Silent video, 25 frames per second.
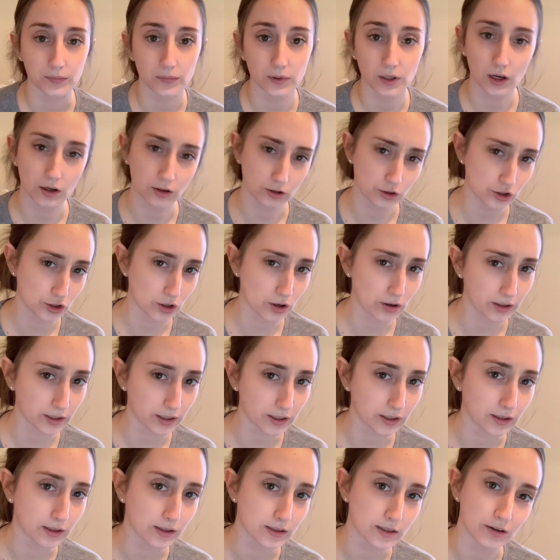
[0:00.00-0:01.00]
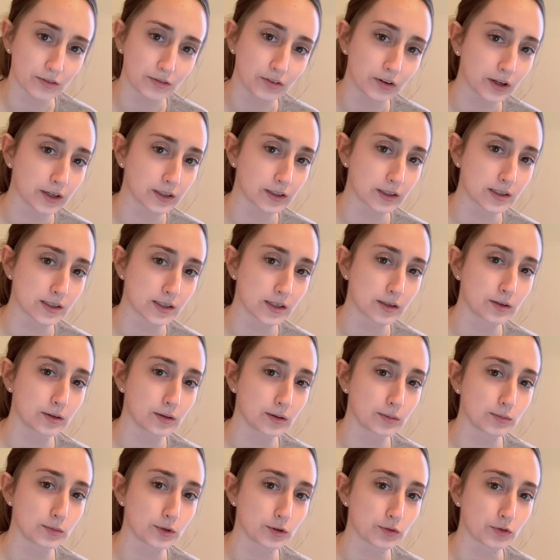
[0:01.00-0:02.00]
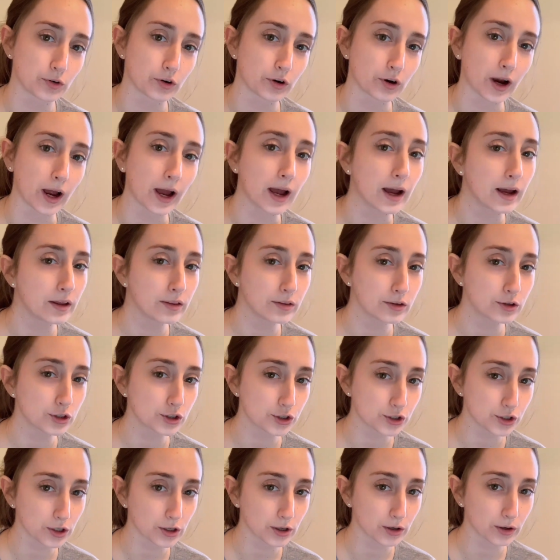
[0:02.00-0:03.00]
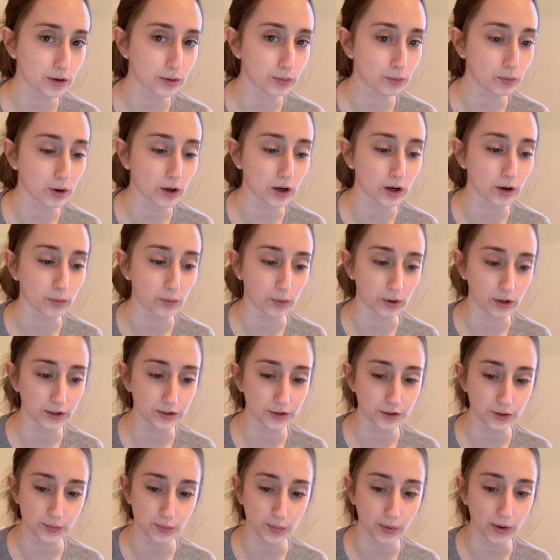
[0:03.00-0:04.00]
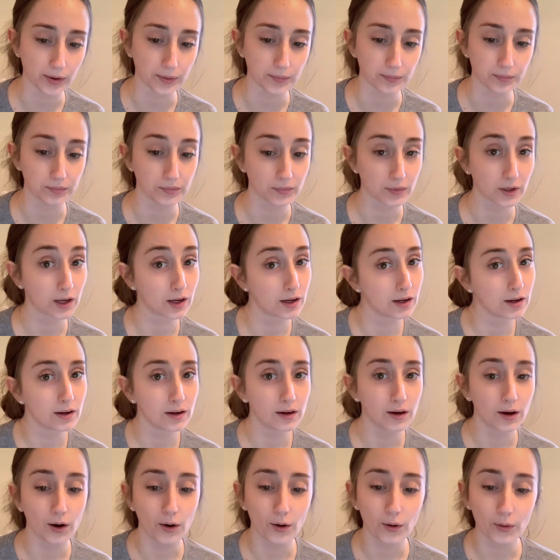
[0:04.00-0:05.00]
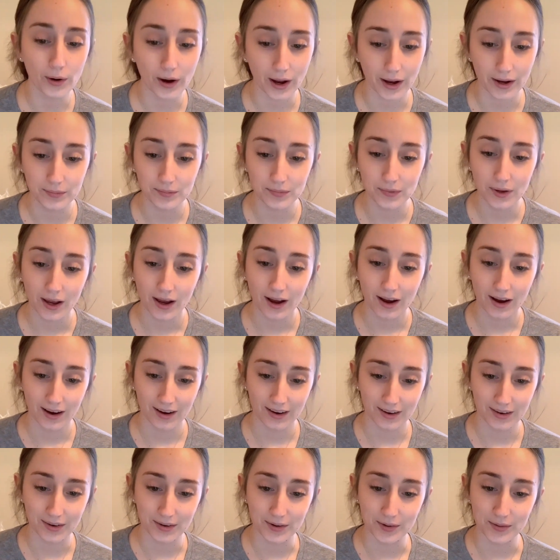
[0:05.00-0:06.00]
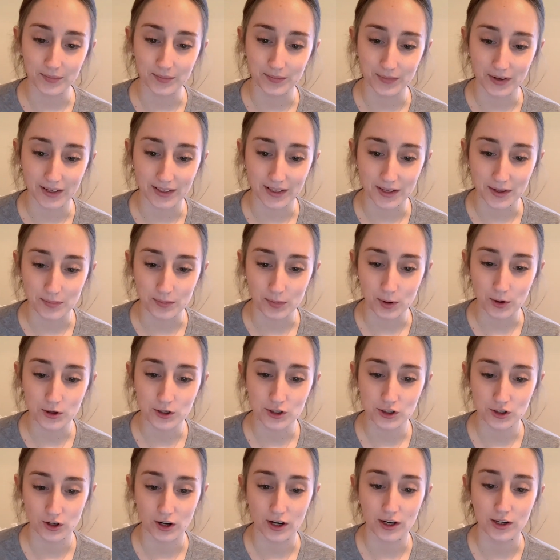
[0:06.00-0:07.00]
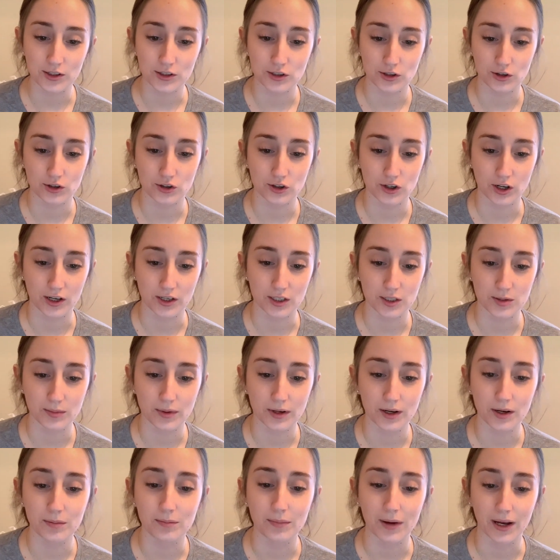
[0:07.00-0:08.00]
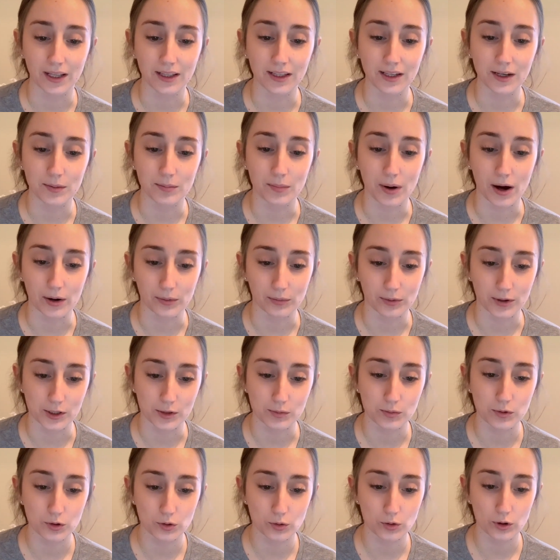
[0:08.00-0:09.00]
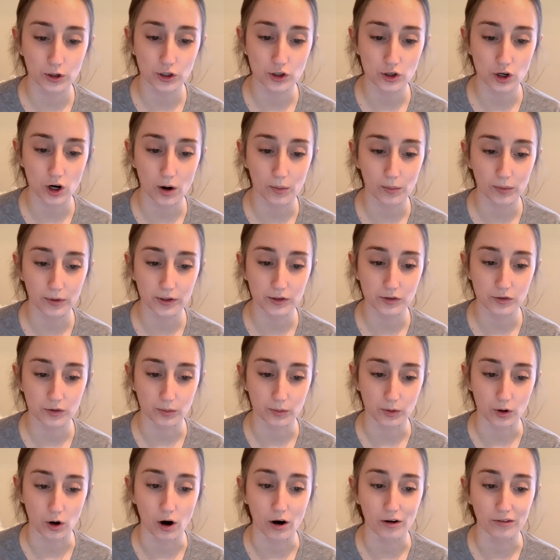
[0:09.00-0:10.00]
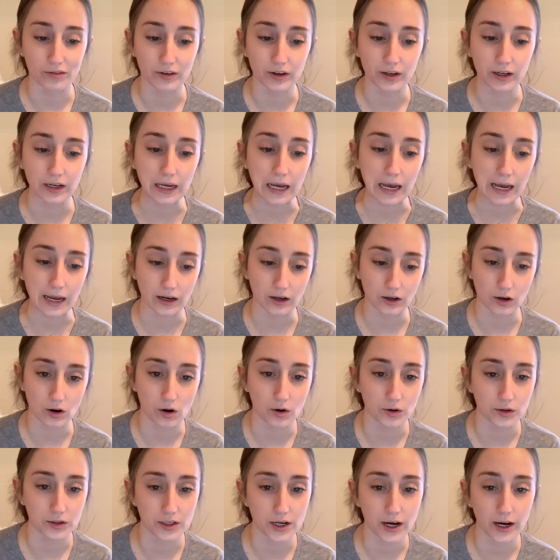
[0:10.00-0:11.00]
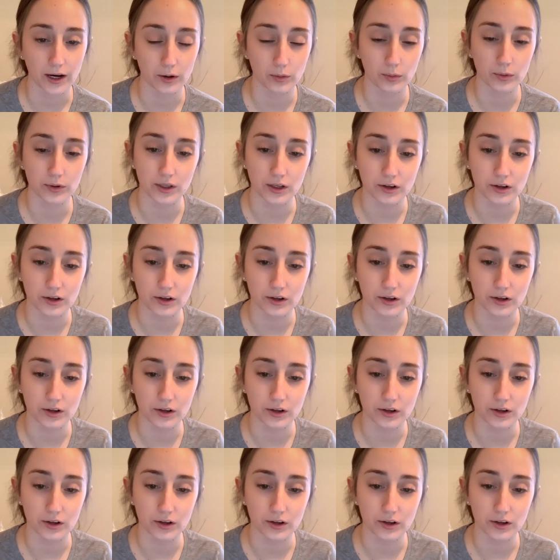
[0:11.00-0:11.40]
kind of shocking because I feel like the symptoms for A this year were worse, but okay. And then both strains are transmitted mainly by respiratory droplets from coughing and contact with